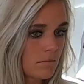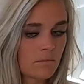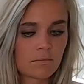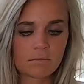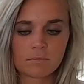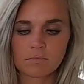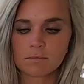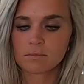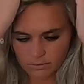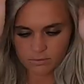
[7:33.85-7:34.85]

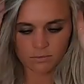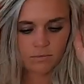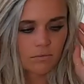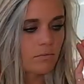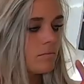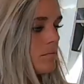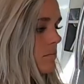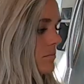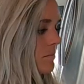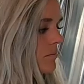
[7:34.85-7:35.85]

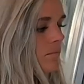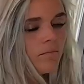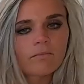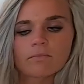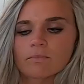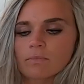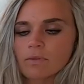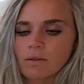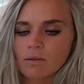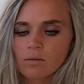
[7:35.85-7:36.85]

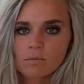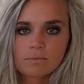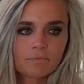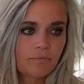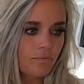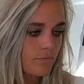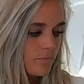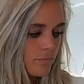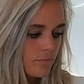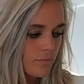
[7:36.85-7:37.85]

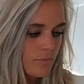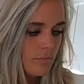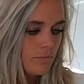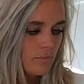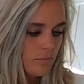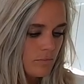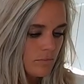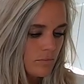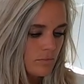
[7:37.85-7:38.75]
This person isn't speaking.